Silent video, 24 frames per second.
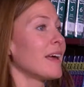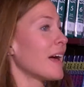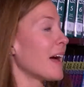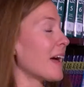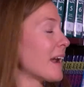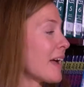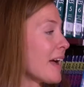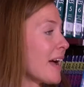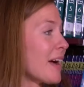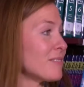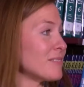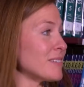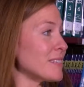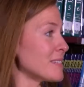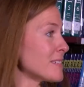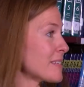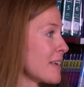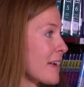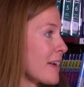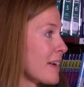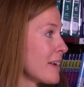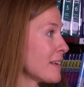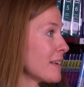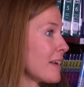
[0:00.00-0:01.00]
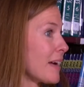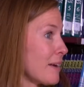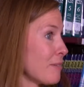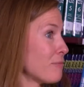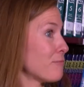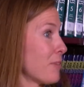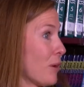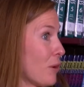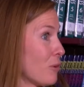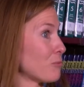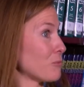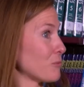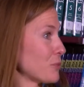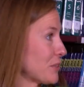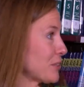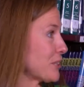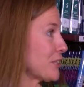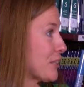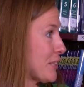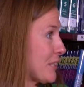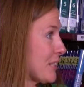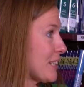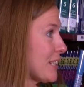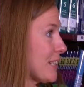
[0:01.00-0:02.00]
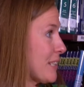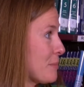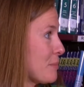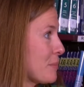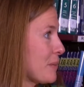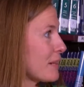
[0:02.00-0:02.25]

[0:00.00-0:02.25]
And I have to say, I felt really good